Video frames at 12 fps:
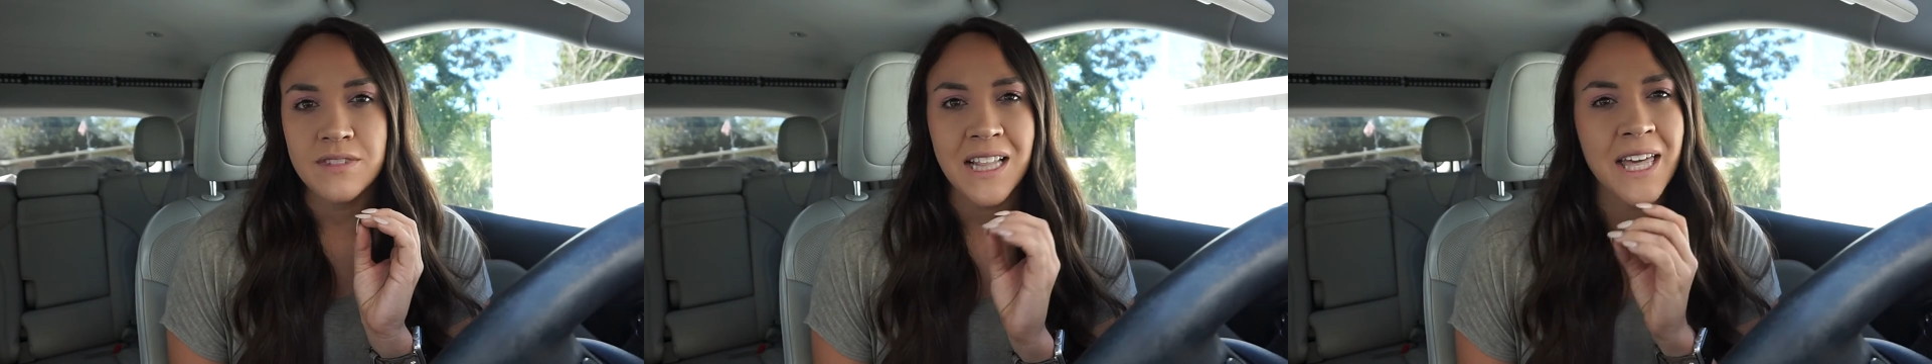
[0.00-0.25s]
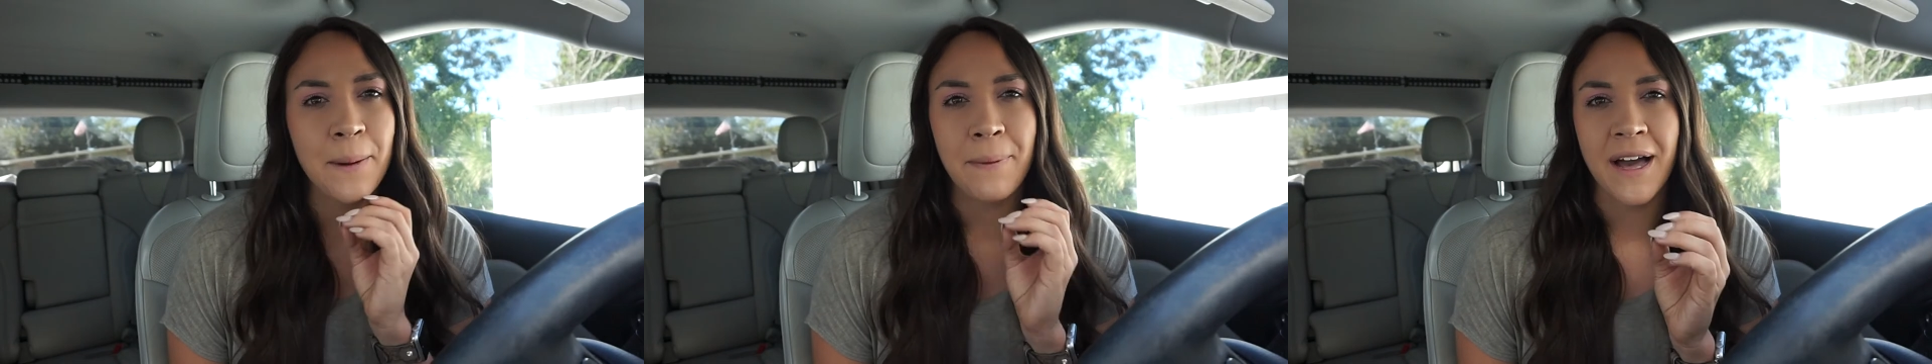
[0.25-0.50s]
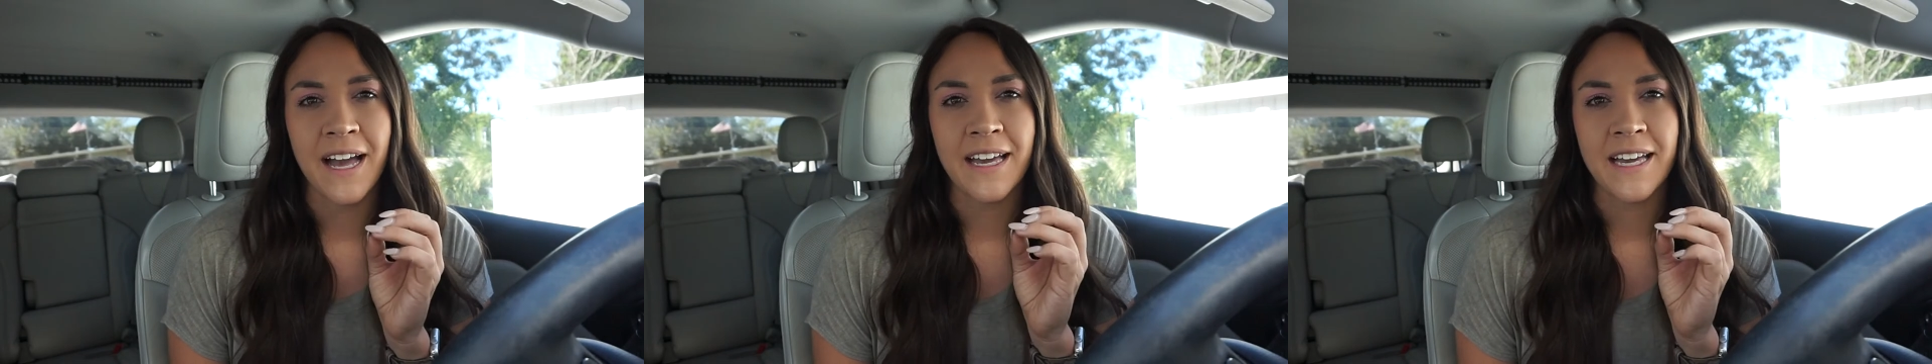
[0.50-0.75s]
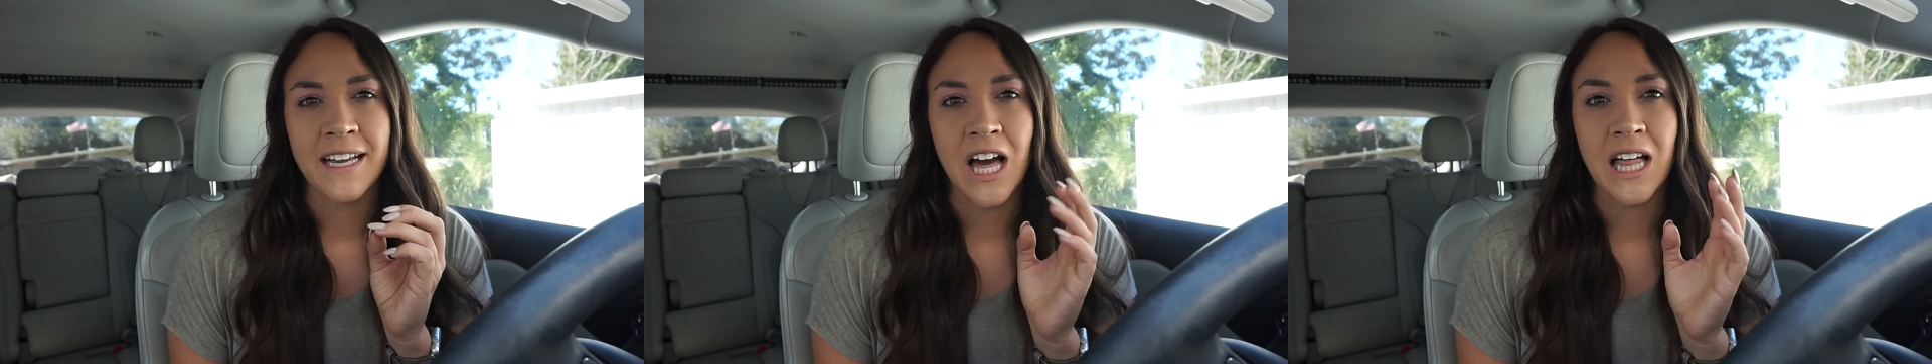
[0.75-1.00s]
like
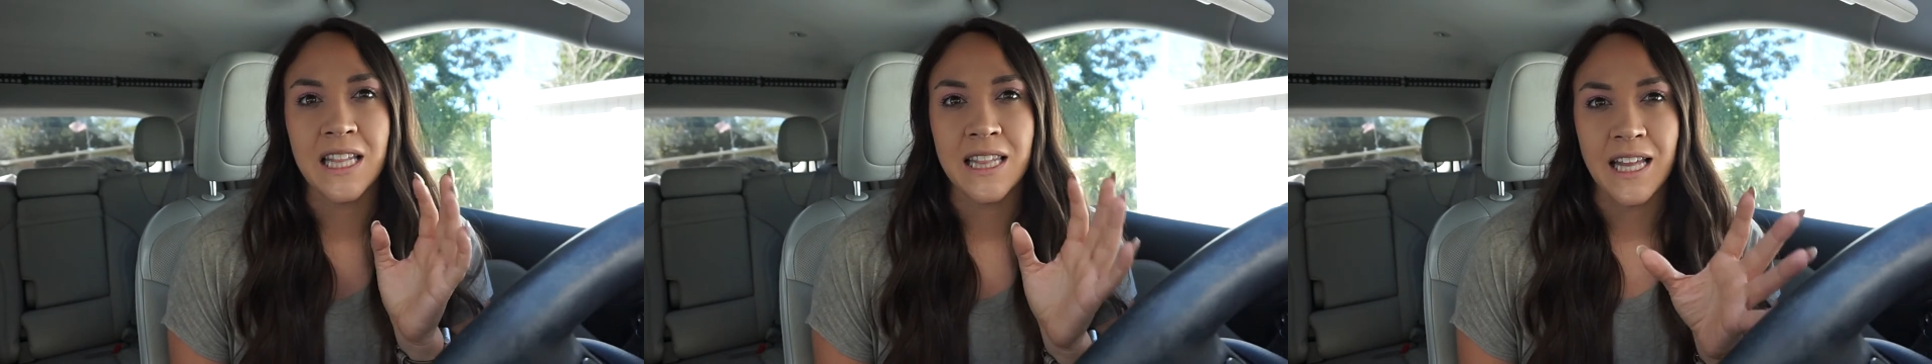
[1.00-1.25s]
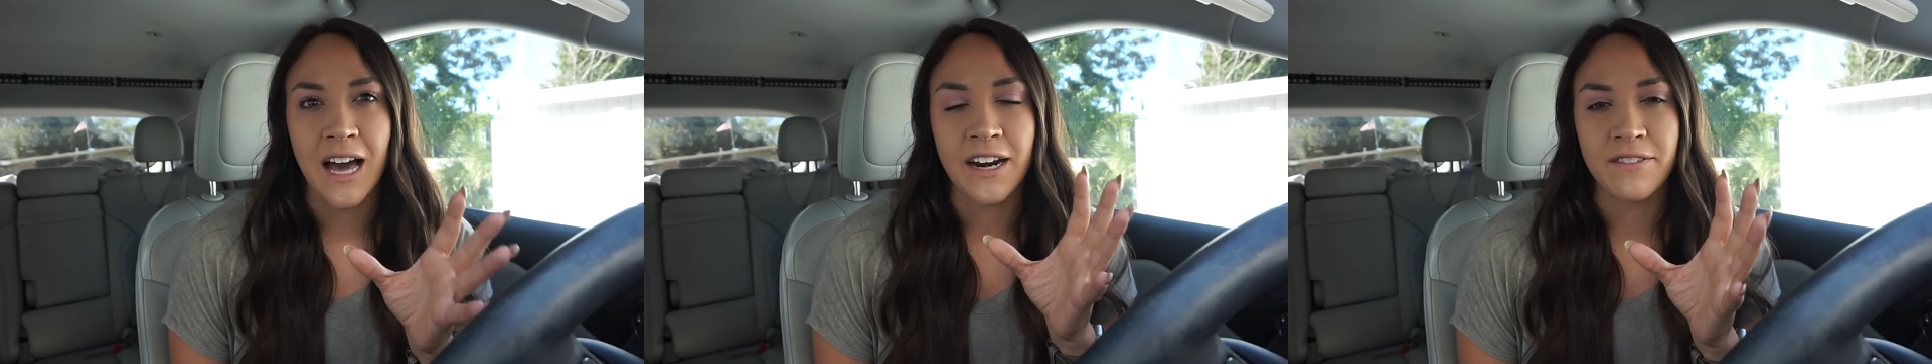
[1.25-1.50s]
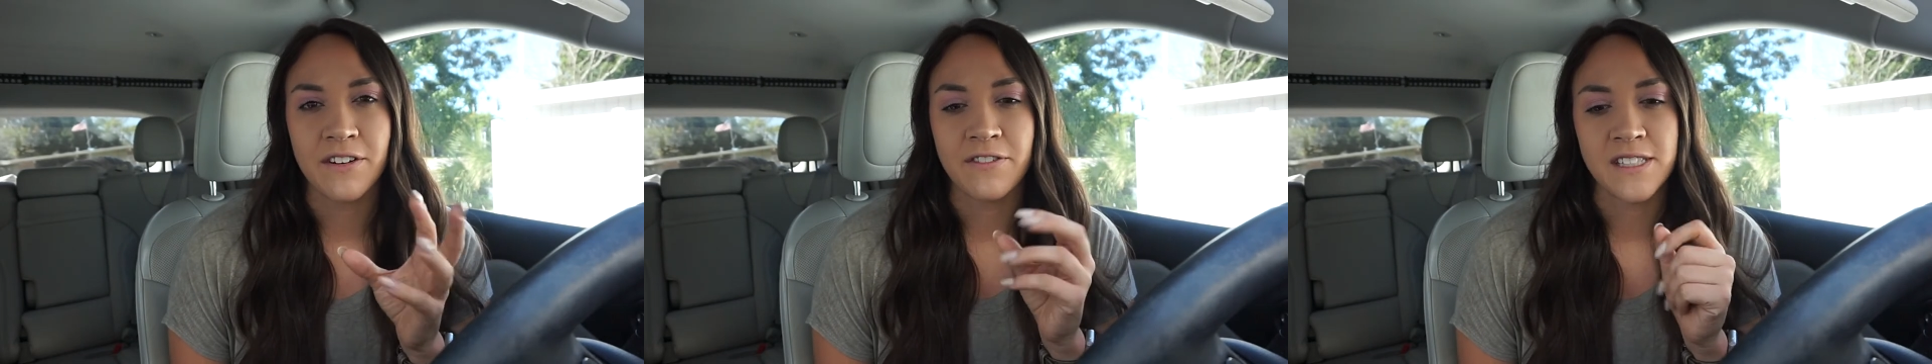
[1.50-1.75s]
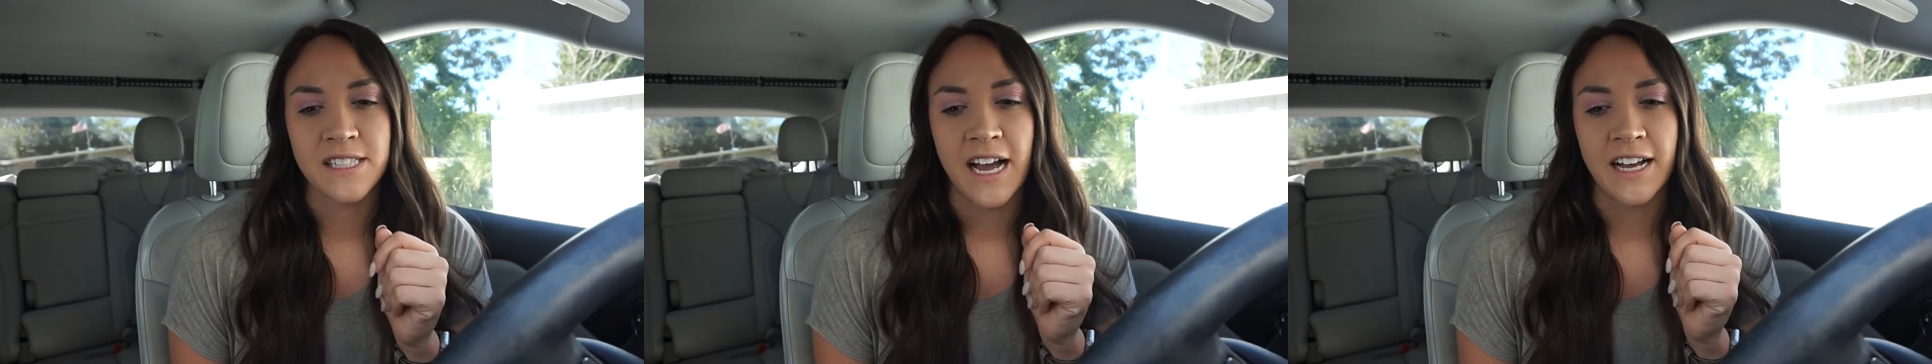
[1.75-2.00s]
buying a lot of
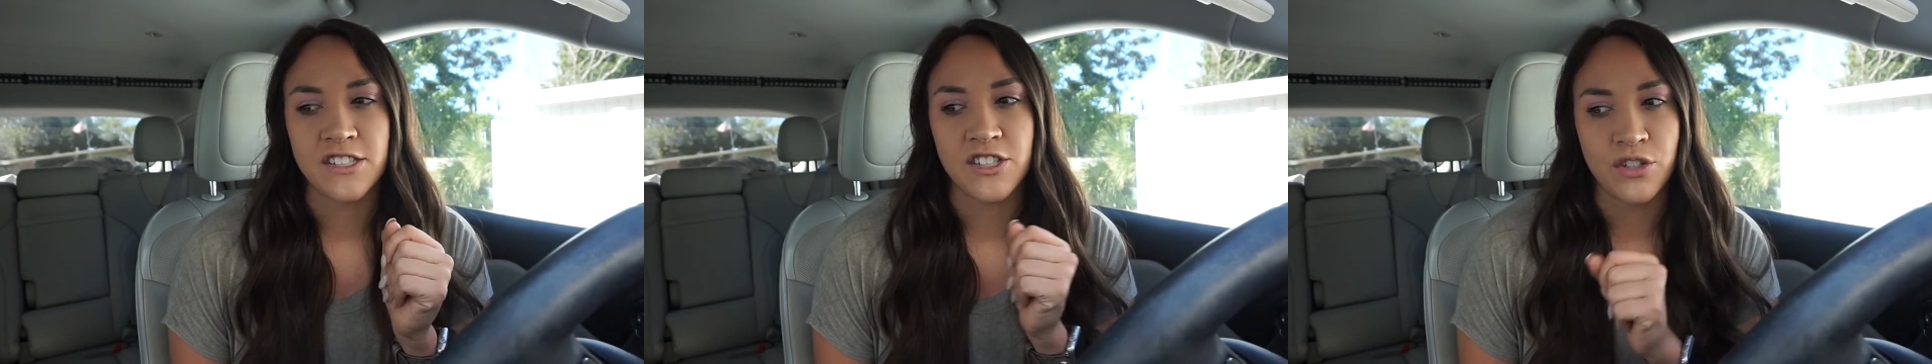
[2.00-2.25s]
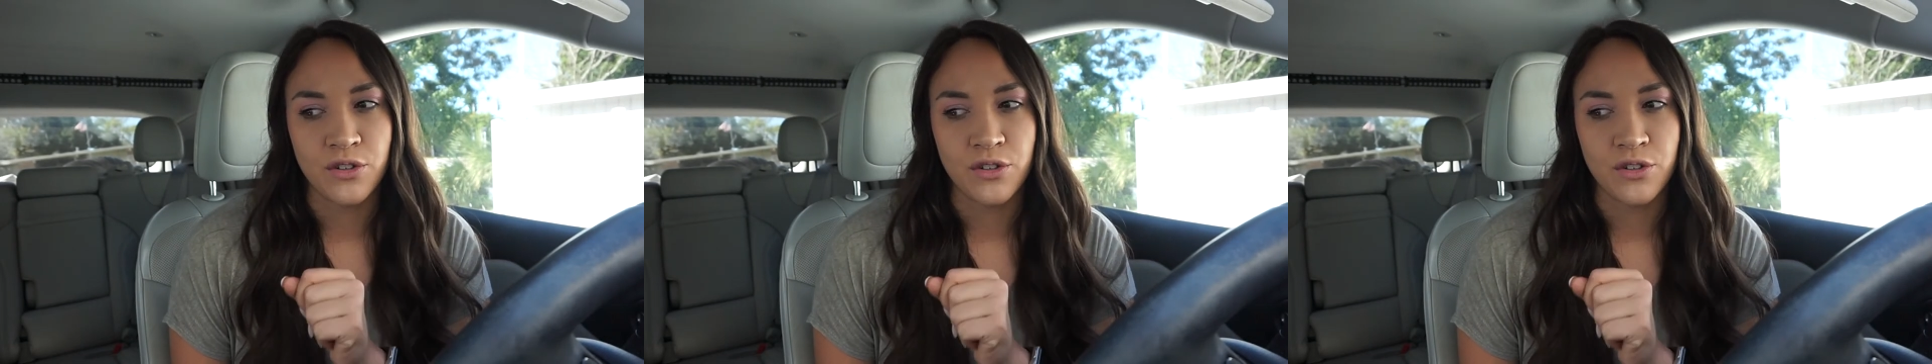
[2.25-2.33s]
different styles and